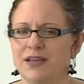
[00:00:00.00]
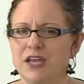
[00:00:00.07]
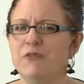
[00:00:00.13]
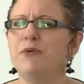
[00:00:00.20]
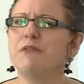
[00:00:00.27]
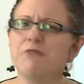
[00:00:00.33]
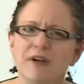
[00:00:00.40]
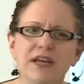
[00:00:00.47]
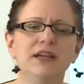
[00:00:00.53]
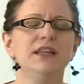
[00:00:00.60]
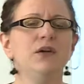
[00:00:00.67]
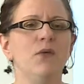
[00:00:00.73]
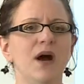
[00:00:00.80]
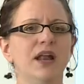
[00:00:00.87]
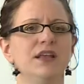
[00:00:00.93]
If we
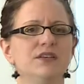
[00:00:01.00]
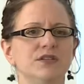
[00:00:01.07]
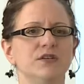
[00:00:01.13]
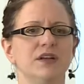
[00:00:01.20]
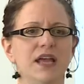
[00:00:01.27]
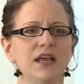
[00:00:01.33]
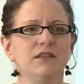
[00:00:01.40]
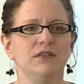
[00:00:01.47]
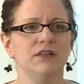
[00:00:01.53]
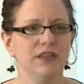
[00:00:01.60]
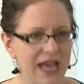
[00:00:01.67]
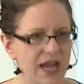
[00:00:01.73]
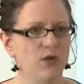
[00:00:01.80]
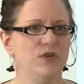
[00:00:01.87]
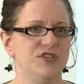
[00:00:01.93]
really wanted to learn
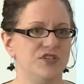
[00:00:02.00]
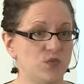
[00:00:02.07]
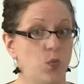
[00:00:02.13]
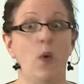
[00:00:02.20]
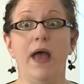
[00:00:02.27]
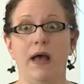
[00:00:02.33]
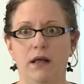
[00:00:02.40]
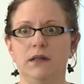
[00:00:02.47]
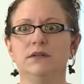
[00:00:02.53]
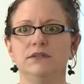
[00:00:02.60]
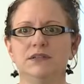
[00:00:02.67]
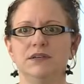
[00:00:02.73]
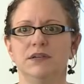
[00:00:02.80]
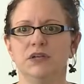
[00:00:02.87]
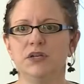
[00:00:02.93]
languages well,
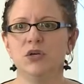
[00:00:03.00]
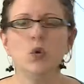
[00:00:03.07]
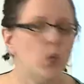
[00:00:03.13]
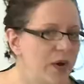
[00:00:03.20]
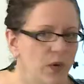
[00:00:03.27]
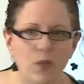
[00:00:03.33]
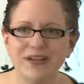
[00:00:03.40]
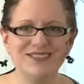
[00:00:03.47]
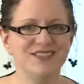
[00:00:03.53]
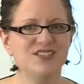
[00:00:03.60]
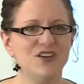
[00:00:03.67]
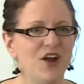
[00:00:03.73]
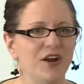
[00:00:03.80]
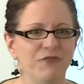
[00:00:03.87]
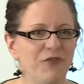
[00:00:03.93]
we wouldn't
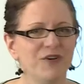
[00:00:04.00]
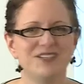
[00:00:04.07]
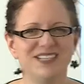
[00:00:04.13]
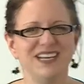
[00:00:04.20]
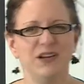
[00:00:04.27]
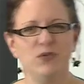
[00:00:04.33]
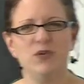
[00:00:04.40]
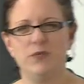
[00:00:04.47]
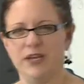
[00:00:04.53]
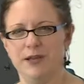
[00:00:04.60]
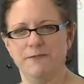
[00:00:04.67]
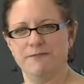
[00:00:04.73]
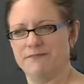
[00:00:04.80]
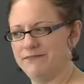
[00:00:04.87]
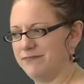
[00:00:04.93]
start at 14, would
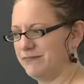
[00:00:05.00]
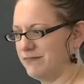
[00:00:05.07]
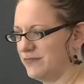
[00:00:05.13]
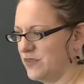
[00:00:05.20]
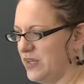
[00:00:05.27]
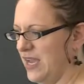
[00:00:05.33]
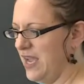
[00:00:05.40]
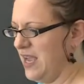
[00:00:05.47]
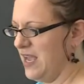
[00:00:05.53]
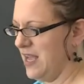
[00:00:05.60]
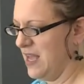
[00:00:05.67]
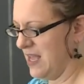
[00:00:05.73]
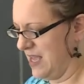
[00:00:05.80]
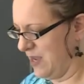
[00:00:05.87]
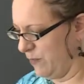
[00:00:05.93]
we? Okay?
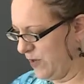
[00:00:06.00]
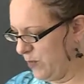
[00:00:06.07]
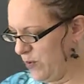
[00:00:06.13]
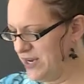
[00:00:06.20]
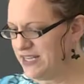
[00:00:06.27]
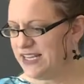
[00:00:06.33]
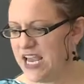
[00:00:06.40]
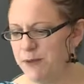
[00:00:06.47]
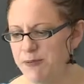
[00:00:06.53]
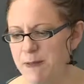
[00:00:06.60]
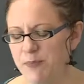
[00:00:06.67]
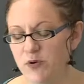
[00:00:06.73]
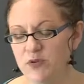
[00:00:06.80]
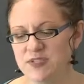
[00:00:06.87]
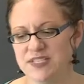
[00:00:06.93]
We wouldn't get
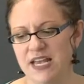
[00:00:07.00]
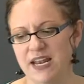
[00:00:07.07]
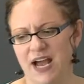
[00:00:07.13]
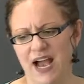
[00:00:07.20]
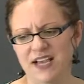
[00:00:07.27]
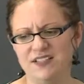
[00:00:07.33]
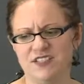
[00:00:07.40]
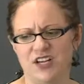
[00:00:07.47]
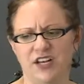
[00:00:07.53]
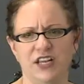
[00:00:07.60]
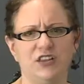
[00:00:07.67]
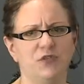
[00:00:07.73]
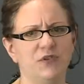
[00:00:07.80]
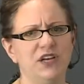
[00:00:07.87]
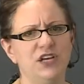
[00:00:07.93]
people who said, I
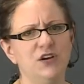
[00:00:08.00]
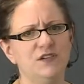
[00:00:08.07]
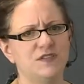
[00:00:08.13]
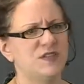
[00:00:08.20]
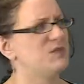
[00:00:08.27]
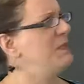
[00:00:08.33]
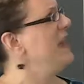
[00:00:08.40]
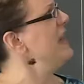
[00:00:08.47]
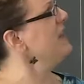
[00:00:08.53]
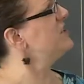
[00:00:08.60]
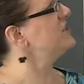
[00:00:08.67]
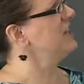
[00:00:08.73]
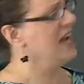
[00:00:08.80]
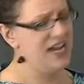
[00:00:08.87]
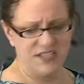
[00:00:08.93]
studied three years of
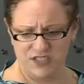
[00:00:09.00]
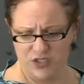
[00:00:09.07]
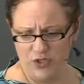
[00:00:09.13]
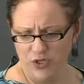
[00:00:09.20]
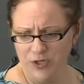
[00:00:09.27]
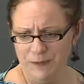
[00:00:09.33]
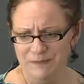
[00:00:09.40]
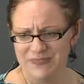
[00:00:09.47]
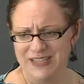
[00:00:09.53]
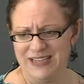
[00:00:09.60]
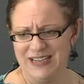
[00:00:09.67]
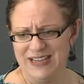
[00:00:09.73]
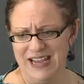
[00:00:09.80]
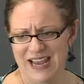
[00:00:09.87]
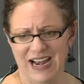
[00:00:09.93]
Spanish in high school
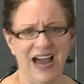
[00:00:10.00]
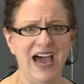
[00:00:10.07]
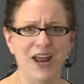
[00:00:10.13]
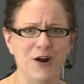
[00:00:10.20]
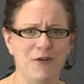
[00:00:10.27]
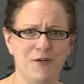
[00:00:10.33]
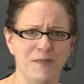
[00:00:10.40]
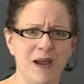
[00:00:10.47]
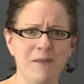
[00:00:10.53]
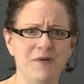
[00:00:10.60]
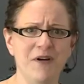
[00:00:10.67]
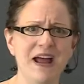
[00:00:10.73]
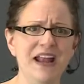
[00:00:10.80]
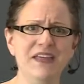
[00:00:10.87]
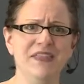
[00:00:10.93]
and I don't
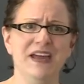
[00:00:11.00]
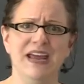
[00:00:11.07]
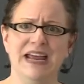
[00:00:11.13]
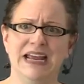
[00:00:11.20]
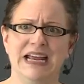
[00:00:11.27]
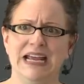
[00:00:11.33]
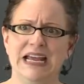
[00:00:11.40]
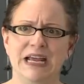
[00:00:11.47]
remember anything.